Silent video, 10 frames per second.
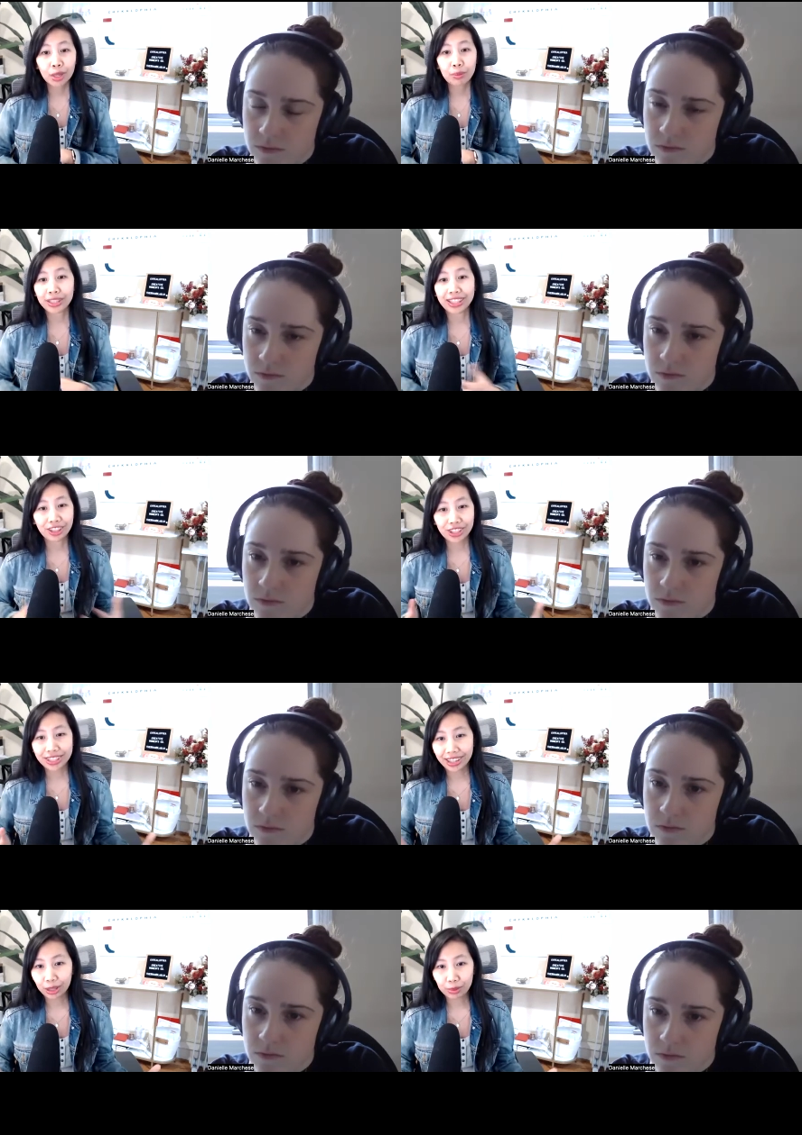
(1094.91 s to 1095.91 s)
Speaker 1: but they're just
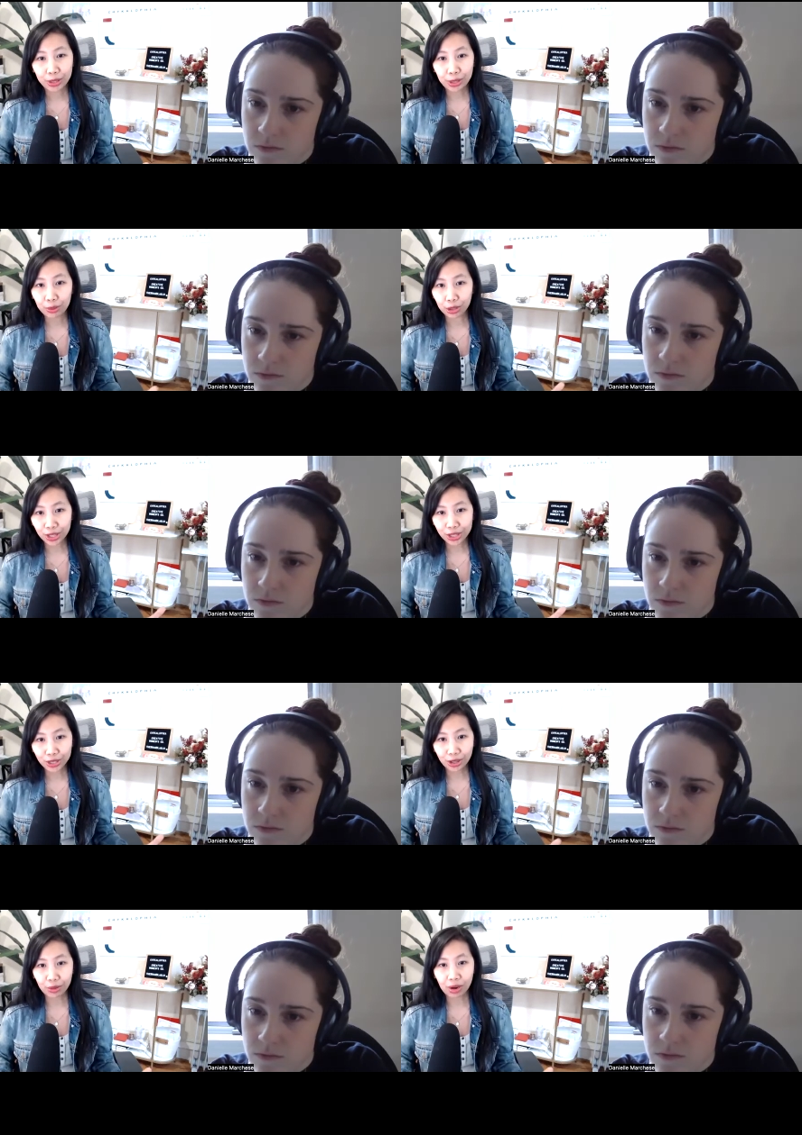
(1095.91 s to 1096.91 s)
like a pretty words
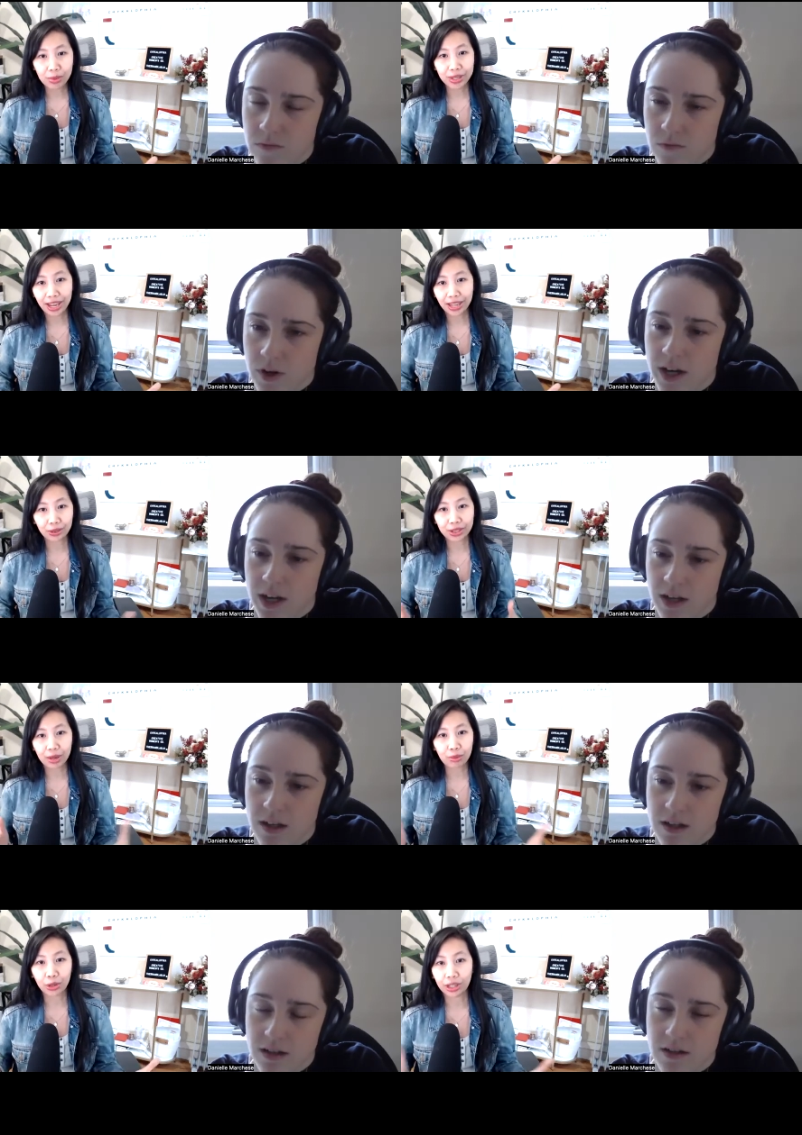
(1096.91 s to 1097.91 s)
on a website right. or
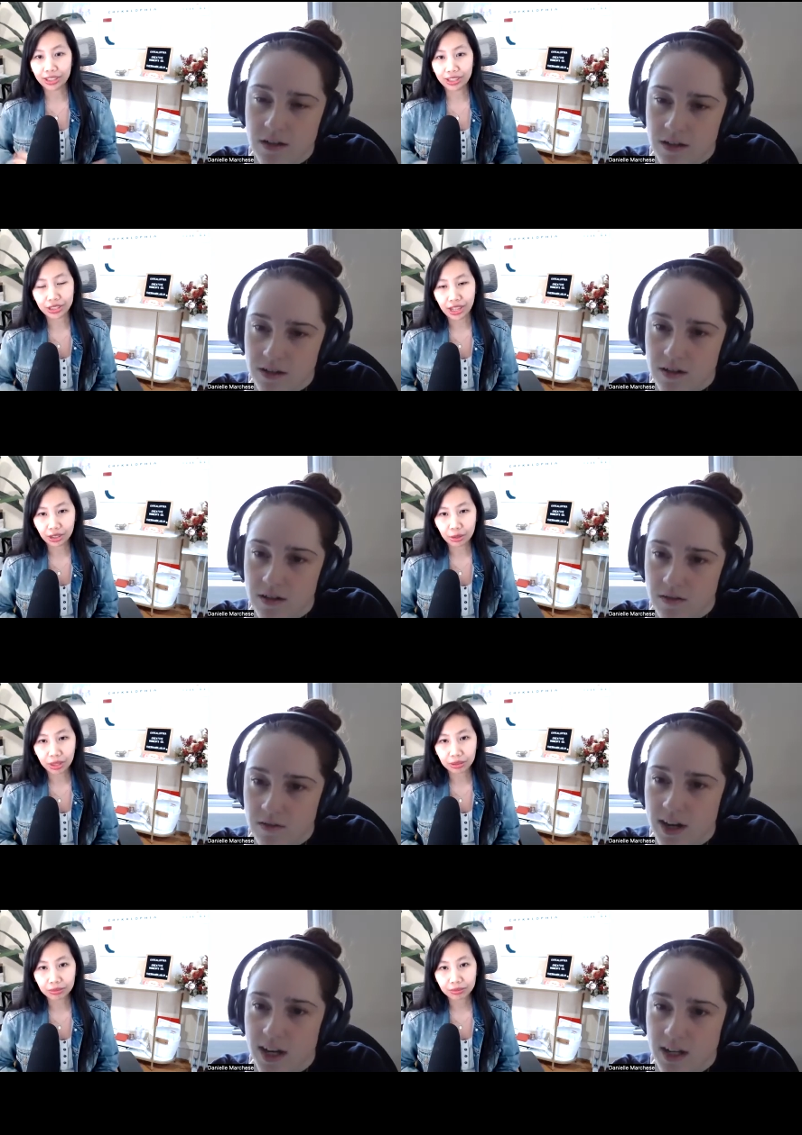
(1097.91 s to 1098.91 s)
somewhere in your
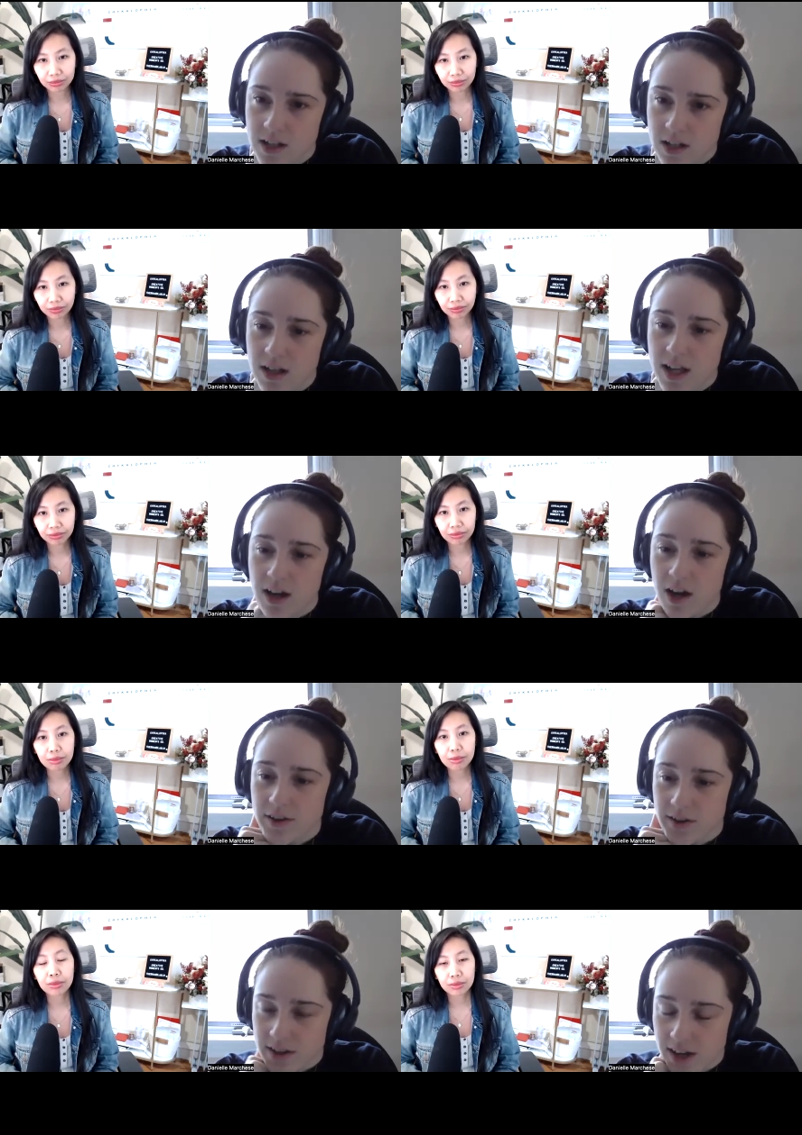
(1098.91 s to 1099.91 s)
document. Right
Speaker 2: like
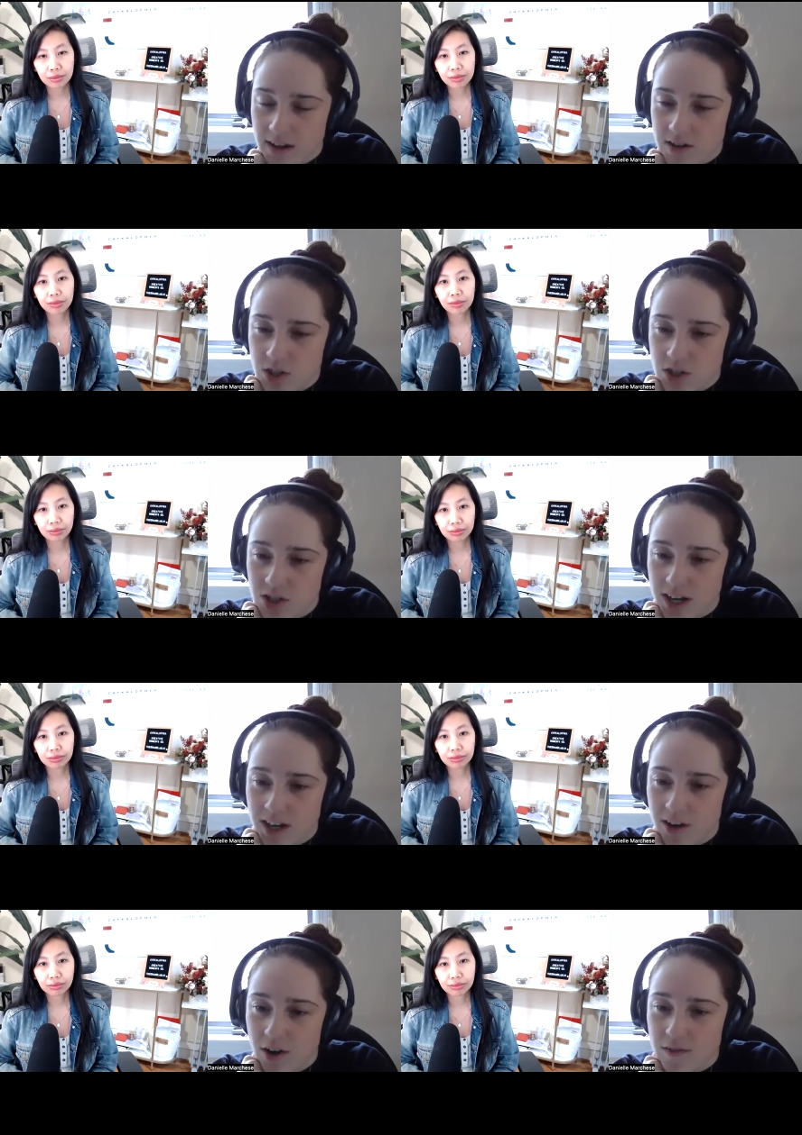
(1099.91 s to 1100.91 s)
other than just
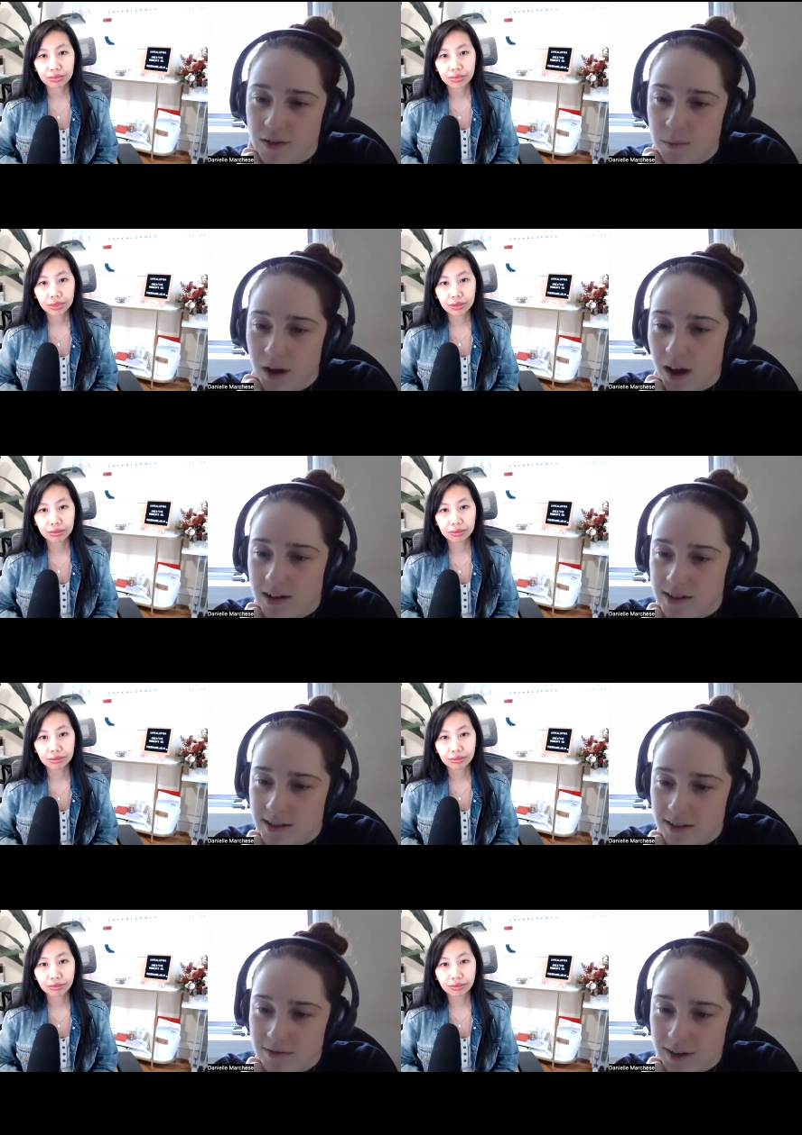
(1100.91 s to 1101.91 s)
checking it off the box
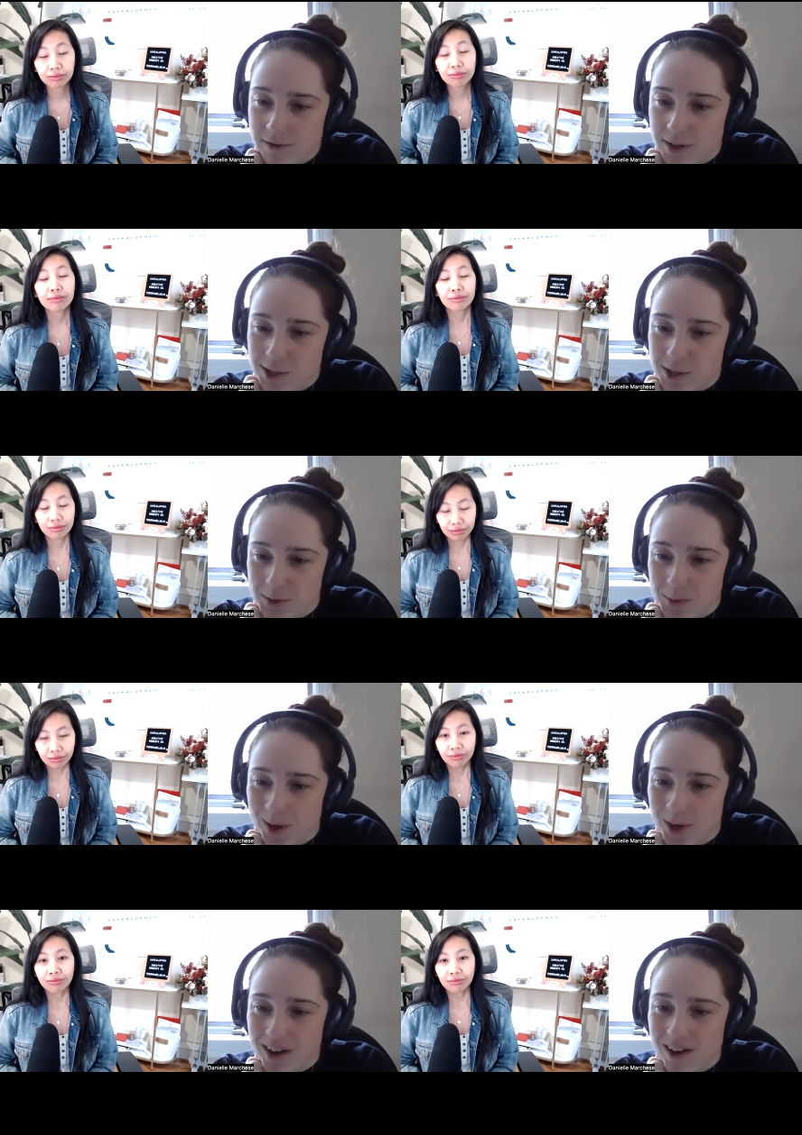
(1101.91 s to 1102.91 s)
and the foundational
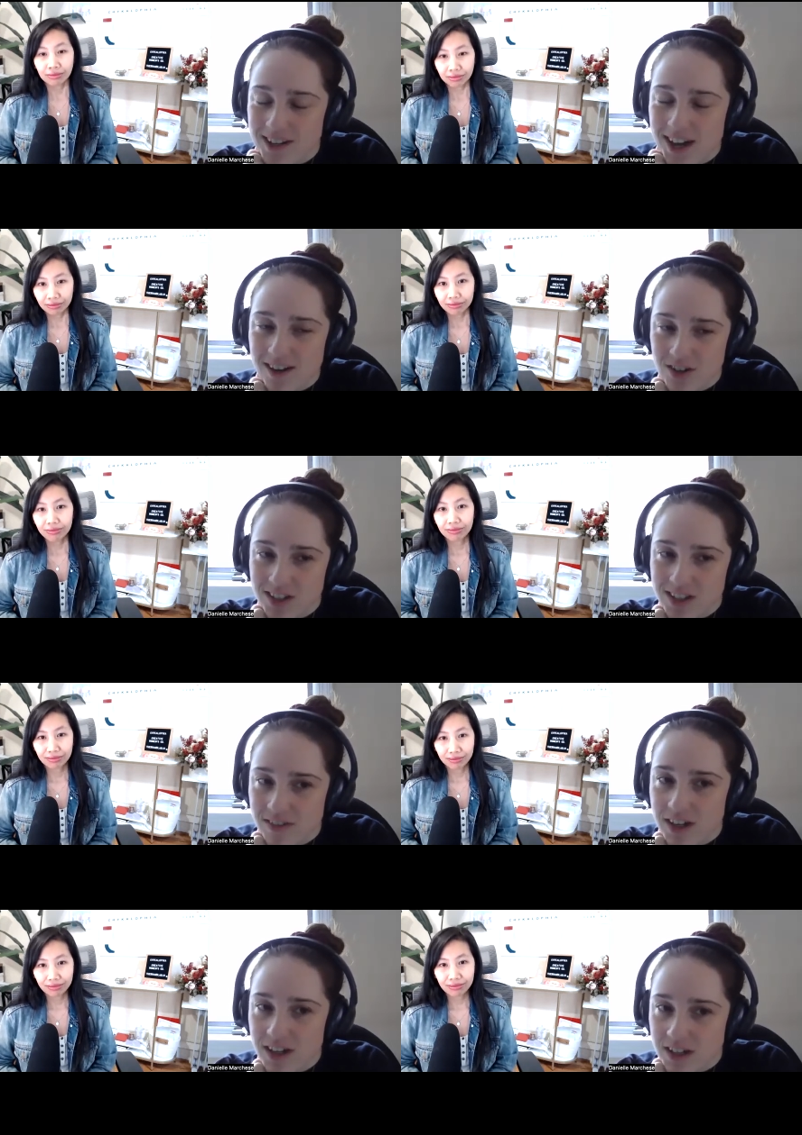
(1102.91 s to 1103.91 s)
work you have to actually
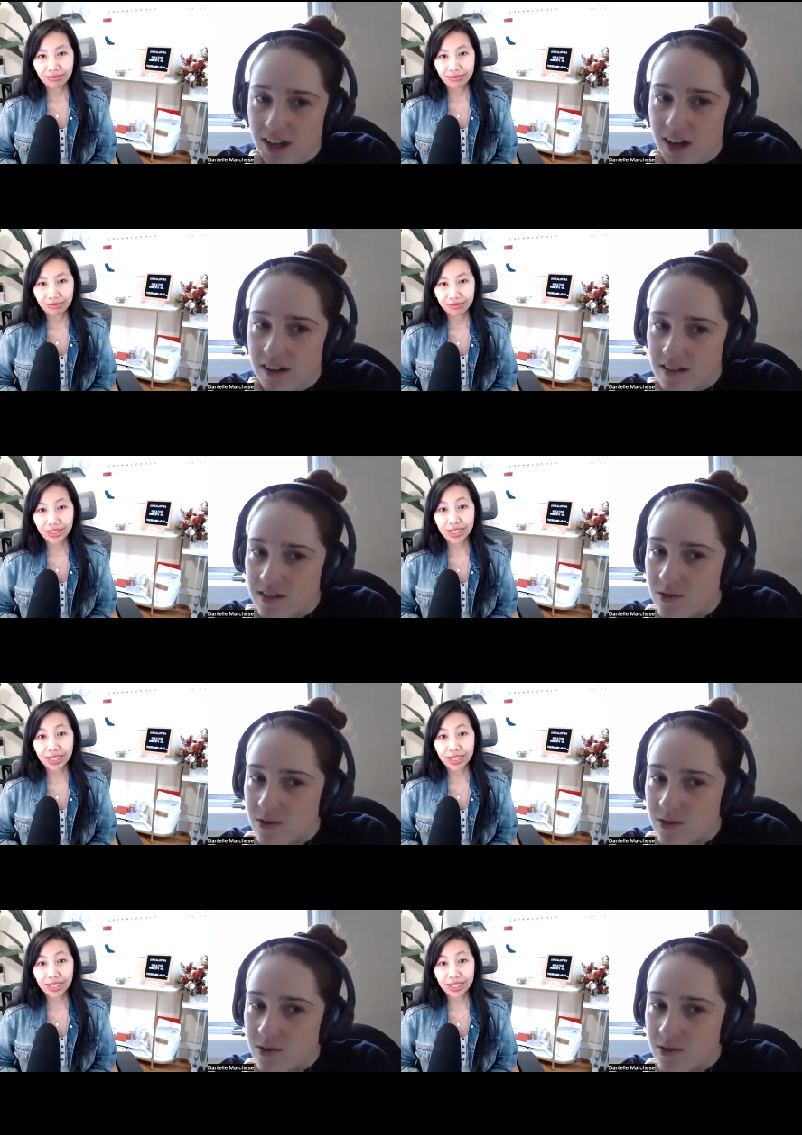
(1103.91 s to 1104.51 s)
live it yeah